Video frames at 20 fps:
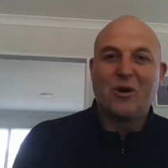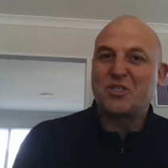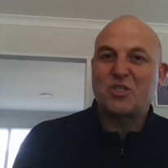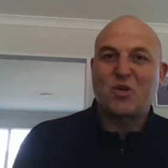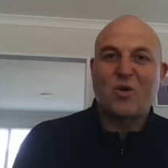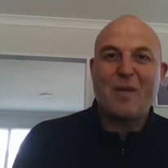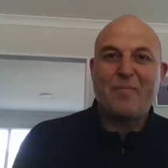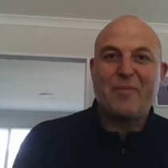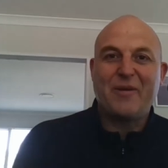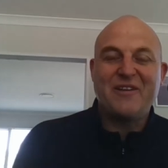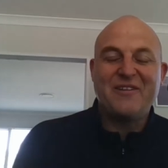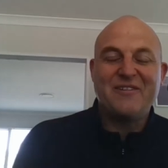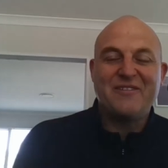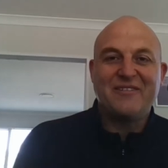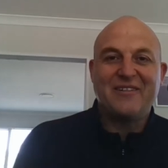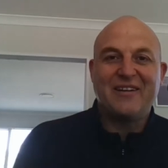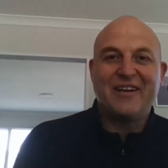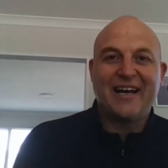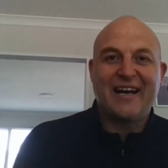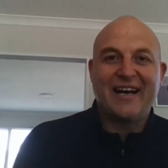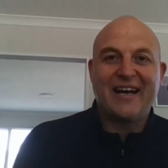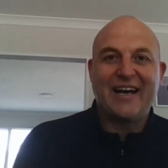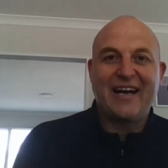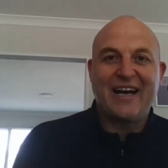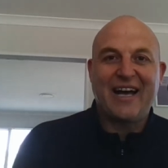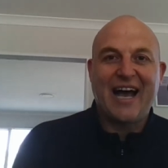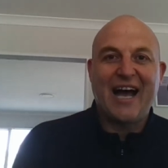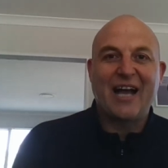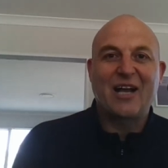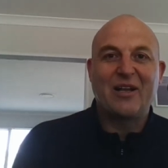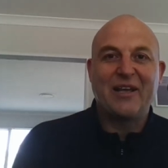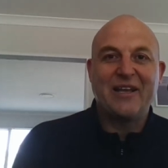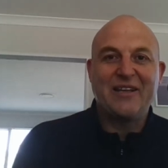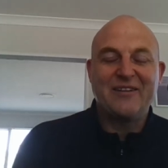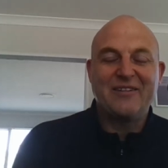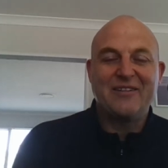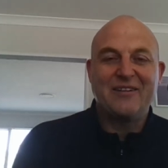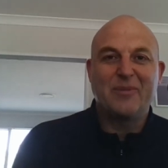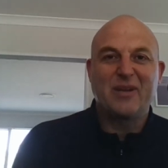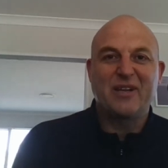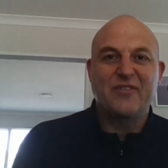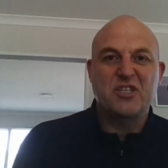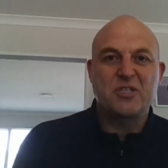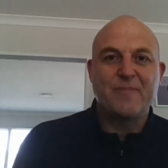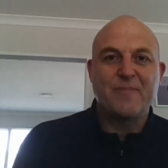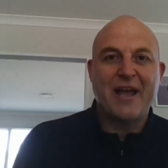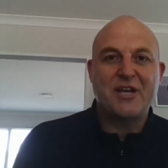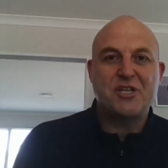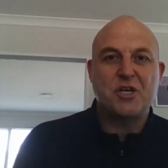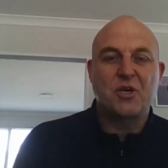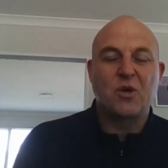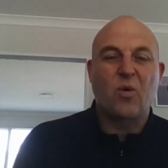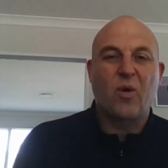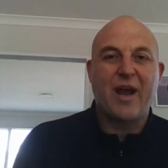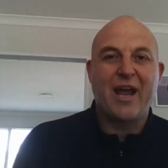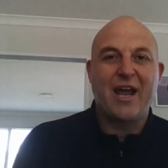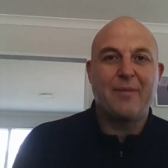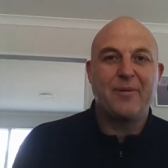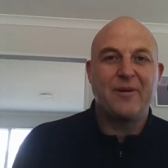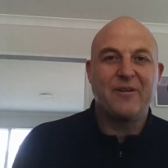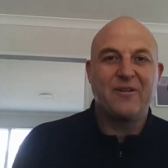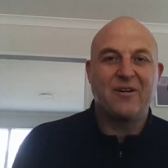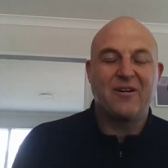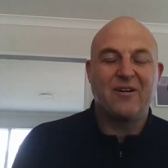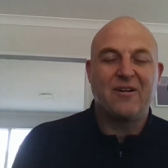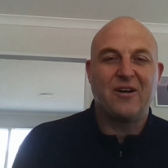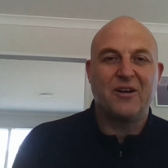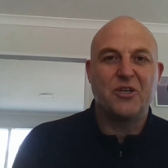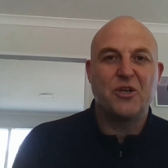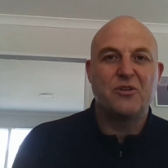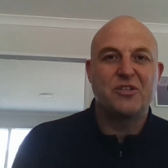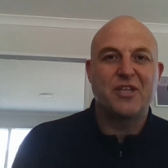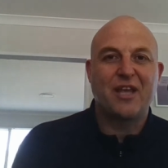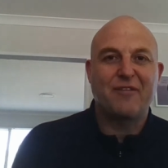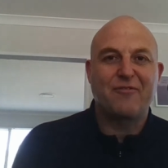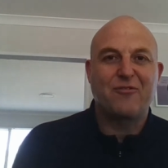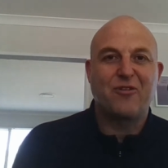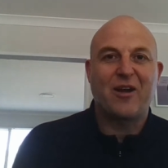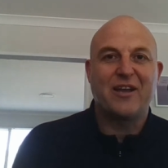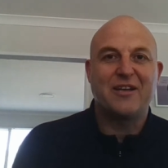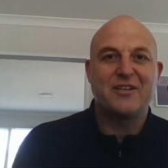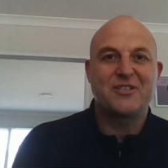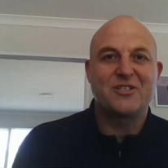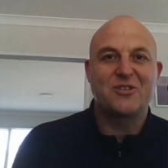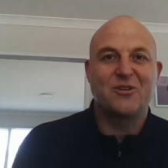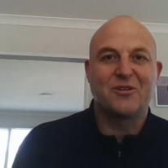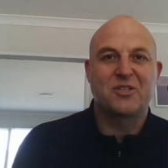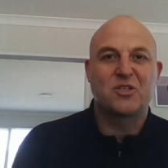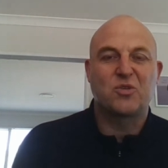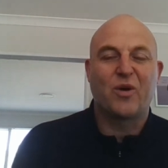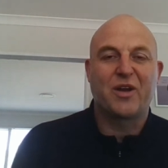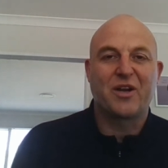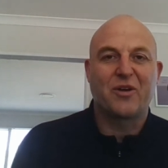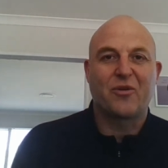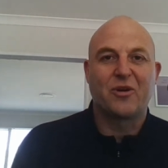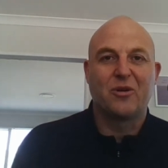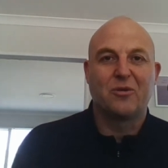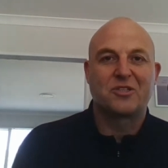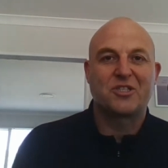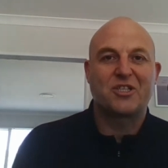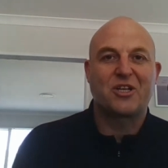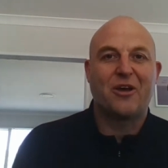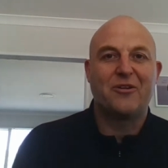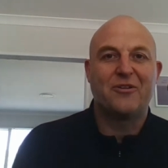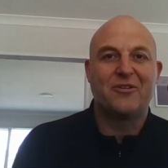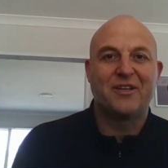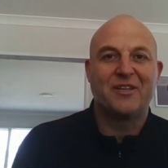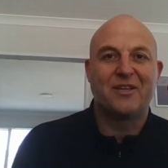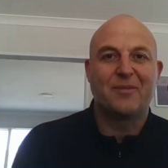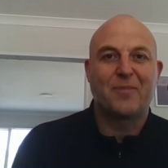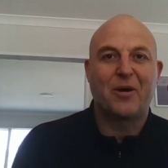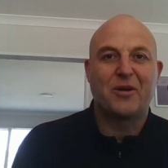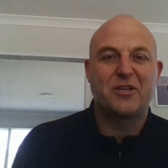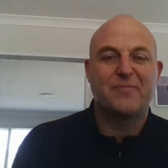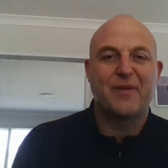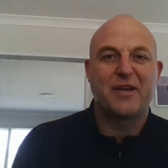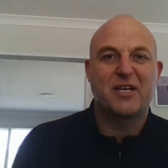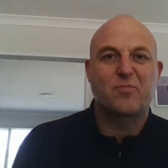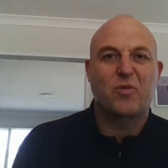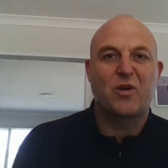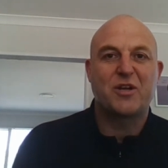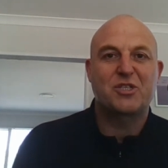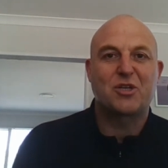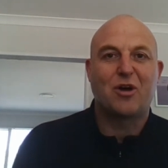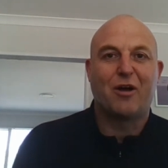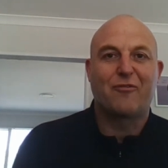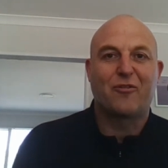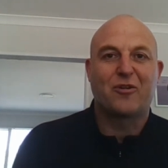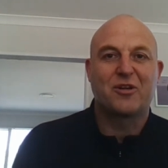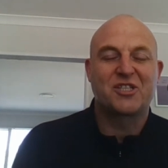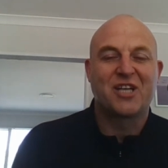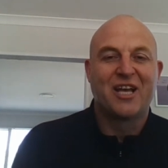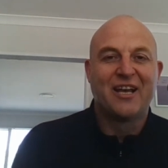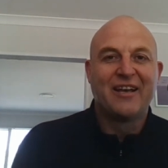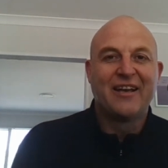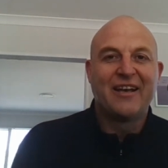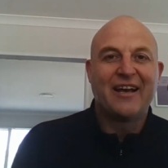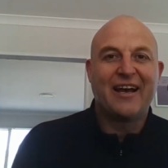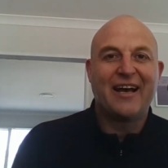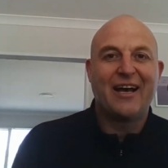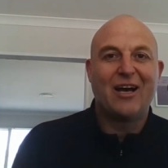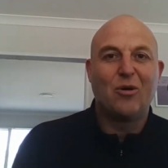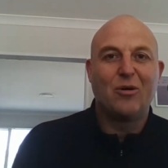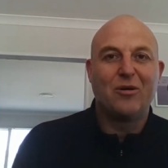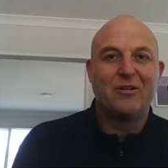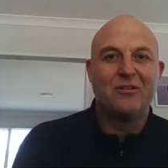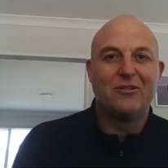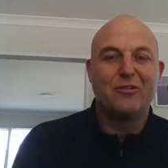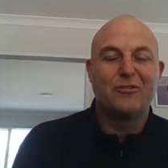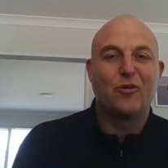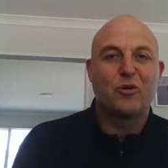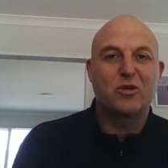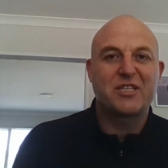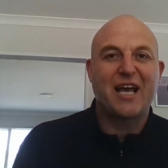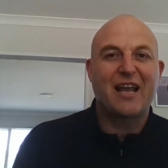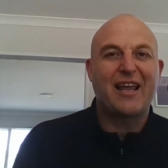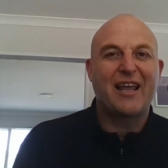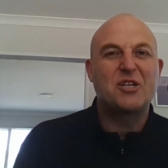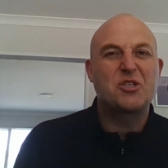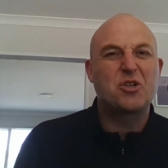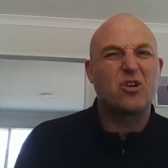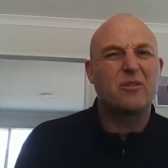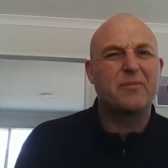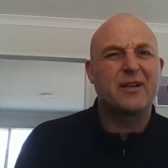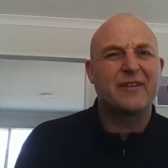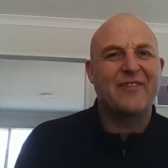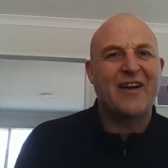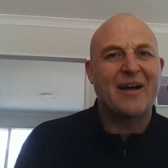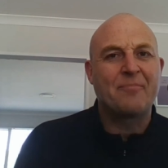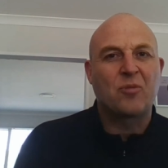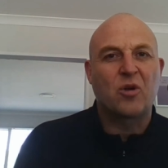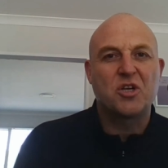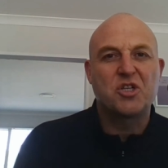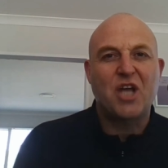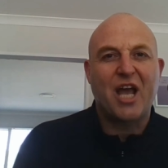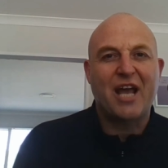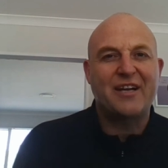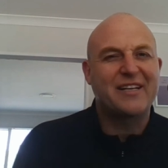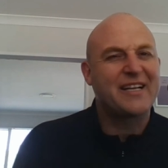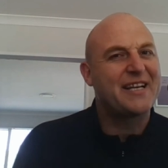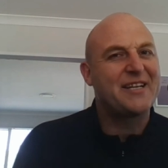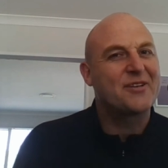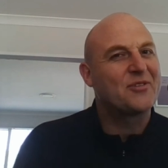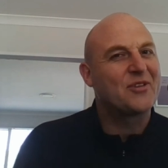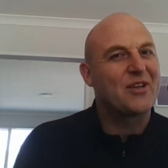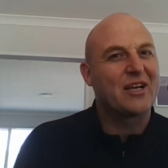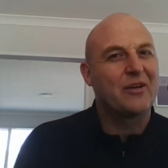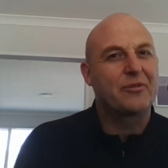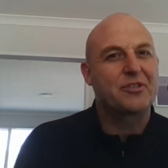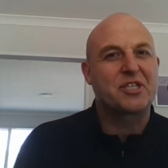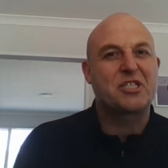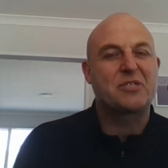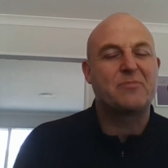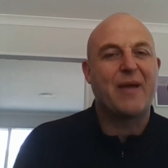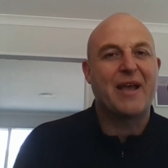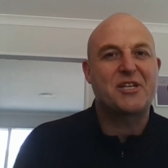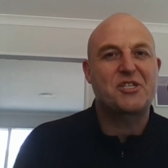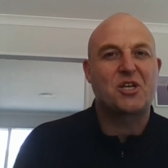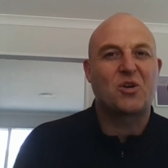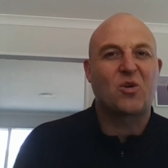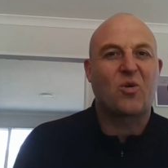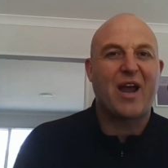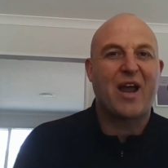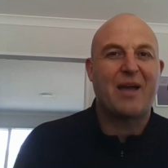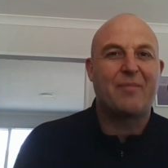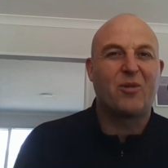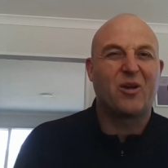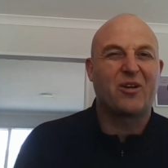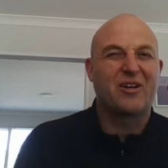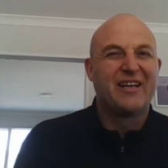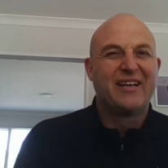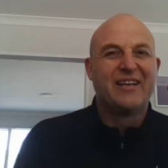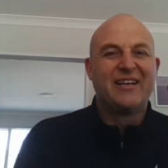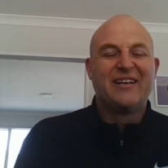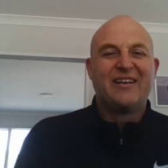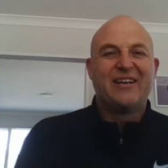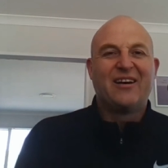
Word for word: or scrappy, uh, ugly, a bit of a smash and grab. I, I used that phrase on Twitter and also in the post match press conference. Uh, Ufuk Talay took a bit of umbrage at it. He didn't think it was a smash and grab. Look,